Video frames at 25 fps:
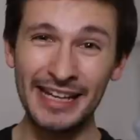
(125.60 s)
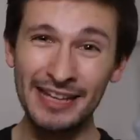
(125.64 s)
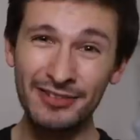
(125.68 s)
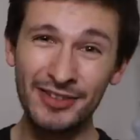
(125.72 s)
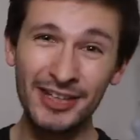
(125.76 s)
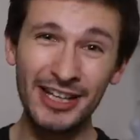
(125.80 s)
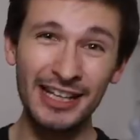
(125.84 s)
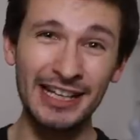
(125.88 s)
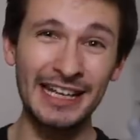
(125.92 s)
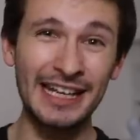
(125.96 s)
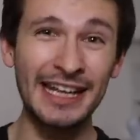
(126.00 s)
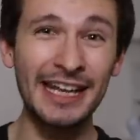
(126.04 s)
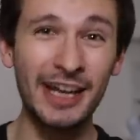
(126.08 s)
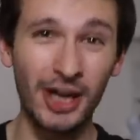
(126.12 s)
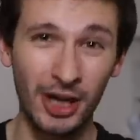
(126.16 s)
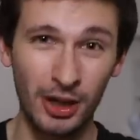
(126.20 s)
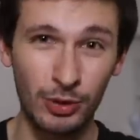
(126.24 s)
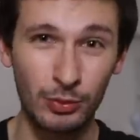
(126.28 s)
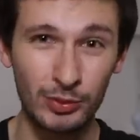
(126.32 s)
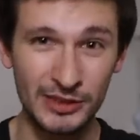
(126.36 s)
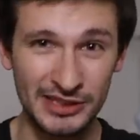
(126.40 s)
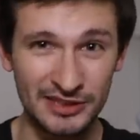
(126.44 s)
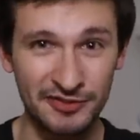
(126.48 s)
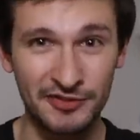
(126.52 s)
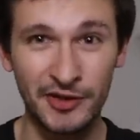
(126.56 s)
Even Aaliyah
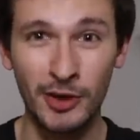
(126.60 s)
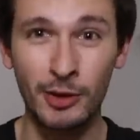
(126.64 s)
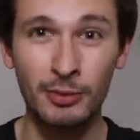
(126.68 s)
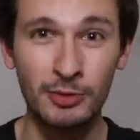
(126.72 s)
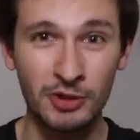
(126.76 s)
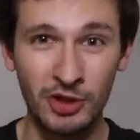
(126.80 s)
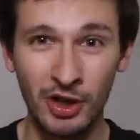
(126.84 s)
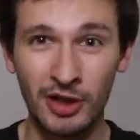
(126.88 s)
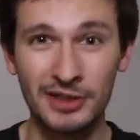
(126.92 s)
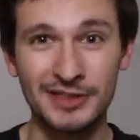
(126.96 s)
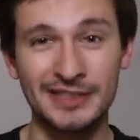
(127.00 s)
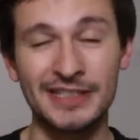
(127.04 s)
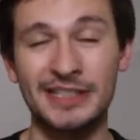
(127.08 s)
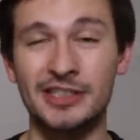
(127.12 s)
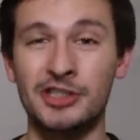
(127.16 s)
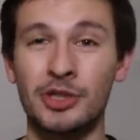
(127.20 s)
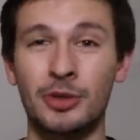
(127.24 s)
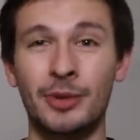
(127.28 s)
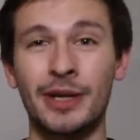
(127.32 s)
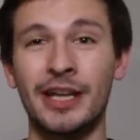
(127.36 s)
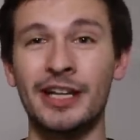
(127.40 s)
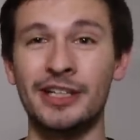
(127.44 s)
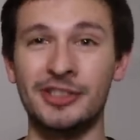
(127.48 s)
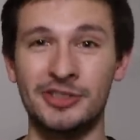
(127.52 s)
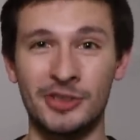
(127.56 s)
was filmed dancing to
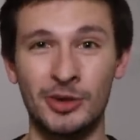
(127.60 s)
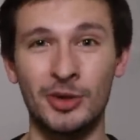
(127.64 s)
it in